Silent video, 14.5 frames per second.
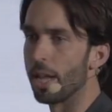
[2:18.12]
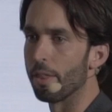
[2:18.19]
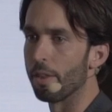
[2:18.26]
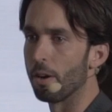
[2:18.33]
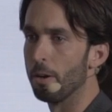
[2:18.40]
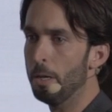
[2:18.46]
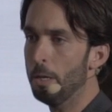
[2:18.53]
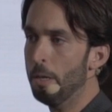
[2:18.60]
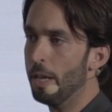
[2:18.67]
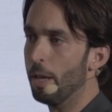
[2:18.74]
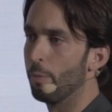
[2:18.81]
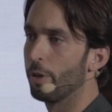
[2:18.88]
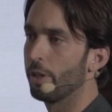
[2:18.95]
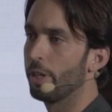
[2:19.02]
together.
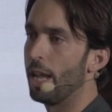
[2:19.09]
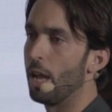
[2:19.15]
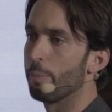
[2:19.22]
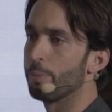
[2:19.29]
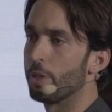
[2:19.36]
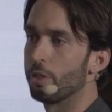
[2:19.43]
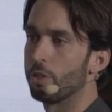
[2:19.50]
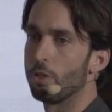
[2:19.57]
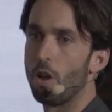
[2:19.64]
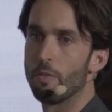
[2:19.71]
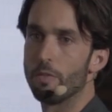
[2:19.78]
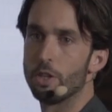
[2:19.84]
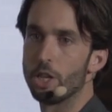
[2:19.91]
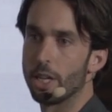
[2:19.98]
It really helps us
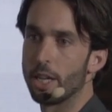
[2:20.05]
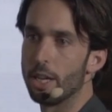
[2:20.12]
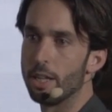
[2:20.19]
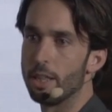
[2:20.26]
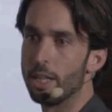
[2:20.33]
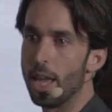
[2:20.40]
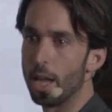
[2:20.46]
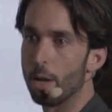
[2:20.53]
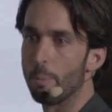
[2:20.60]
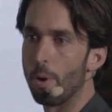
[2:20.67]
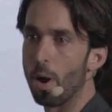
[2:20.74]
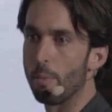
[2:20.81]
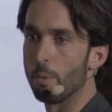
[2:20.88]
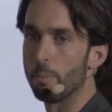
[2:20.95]
solve the chicken and the egg
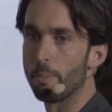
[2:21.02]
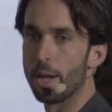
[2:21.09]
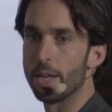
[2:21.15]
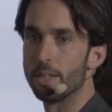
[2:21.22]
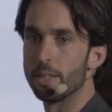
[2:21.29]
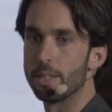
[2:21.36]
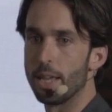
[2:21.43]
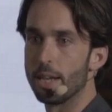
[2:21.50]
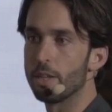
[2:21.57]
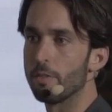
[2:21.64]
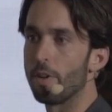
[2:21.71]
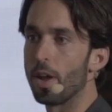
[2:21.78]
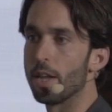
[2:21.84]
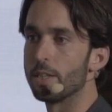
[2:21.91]
problem by
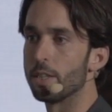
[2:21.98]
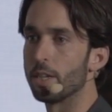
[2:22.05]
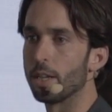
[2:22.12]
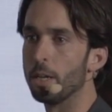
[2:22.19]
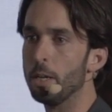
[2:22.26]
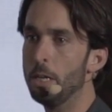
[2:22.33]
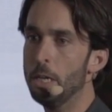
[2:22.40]
incentivizing